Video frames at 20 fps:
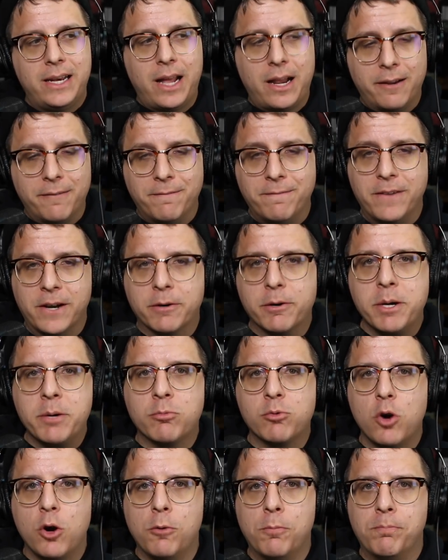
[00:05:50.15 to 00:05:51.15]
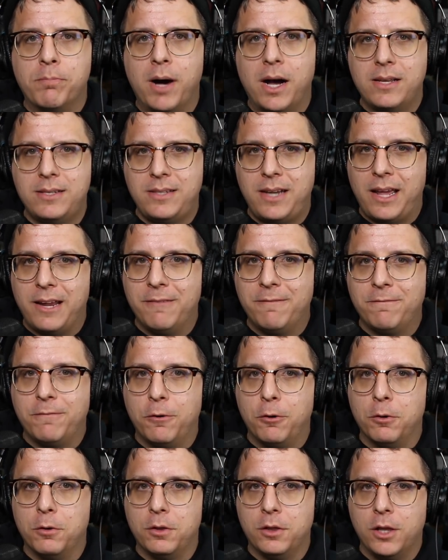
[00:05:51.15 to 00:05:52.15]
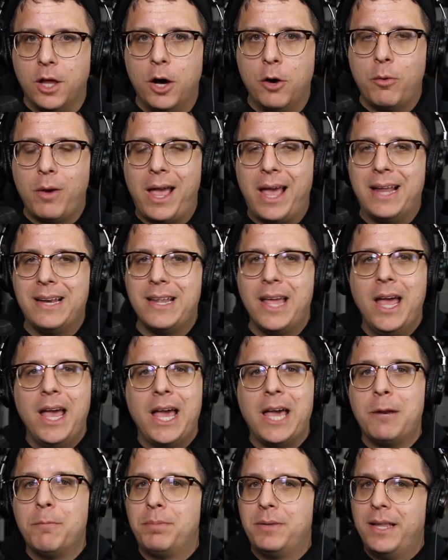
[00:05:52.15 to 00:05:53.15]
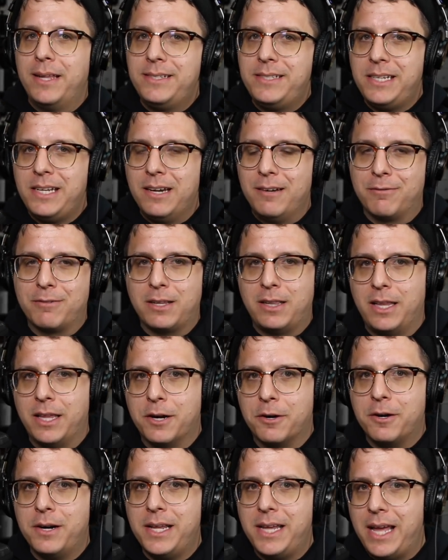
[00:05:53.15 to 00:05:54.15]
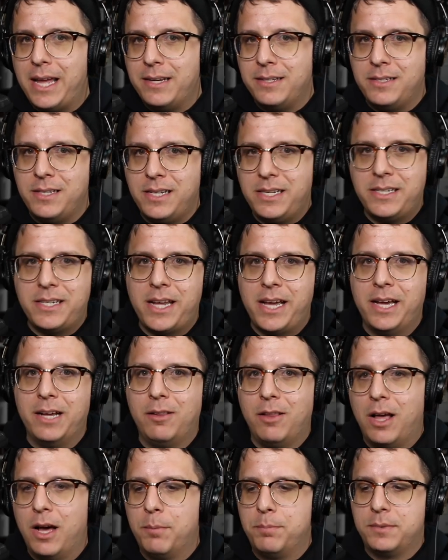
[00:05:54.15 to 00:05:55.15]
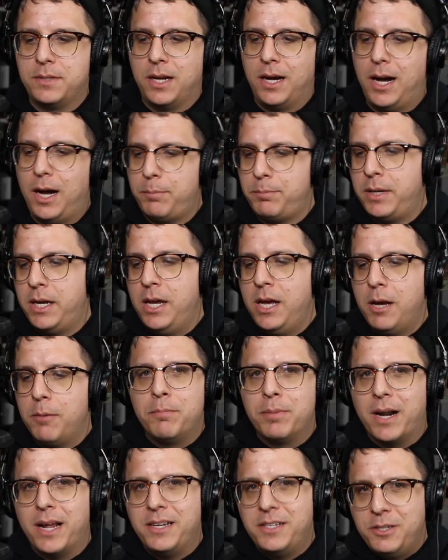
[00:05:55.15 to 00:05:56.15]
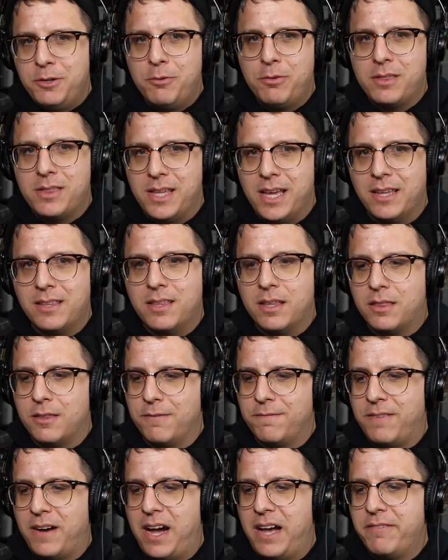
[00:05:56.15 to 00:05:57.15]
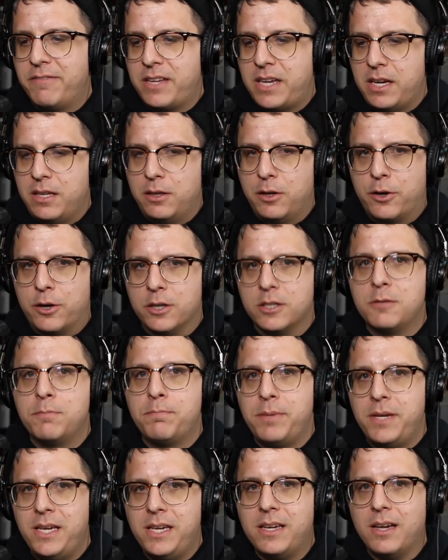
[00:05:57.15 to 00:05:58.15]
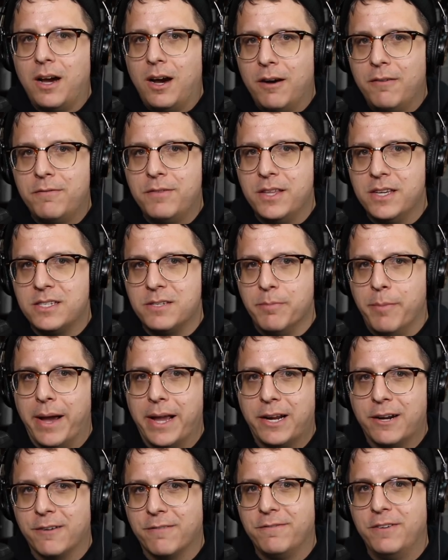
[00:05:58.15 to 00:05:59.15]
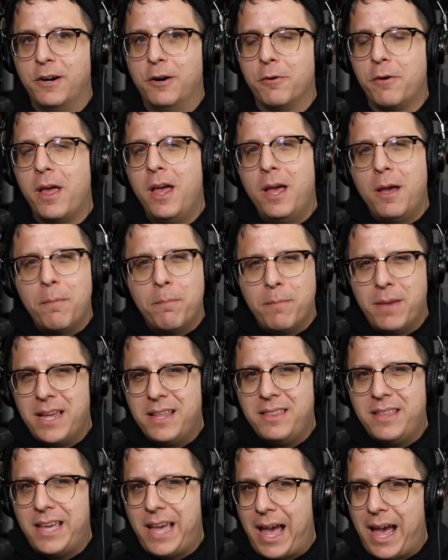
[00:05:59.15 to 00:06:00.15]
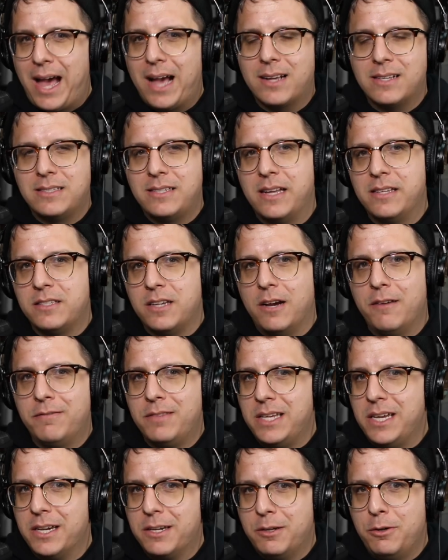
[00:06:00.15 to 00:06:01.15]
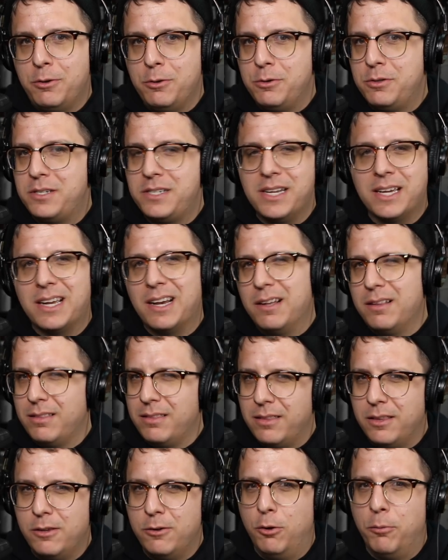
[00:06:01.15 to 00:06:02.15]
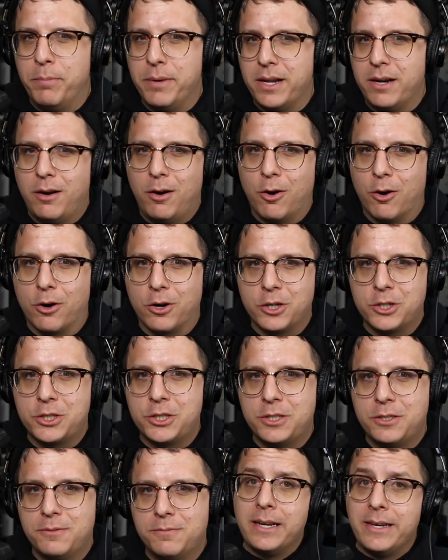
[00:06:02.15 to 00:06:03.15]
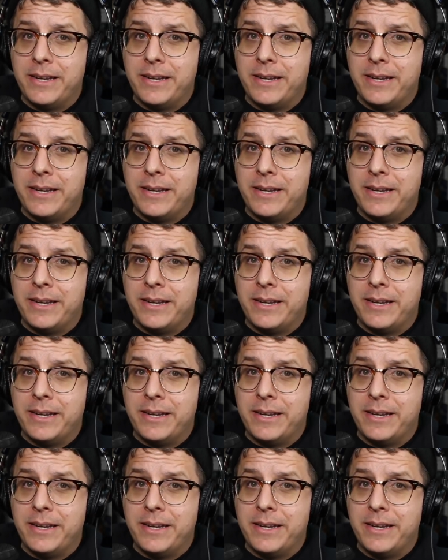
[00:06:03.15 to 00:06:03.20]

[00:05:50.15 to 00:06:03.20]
It had a very robust and full low end and plenty of clarity and detail up top, but I do think that the 5 kHz peak of this microphone made the accents of the acoustic a little bit harsh.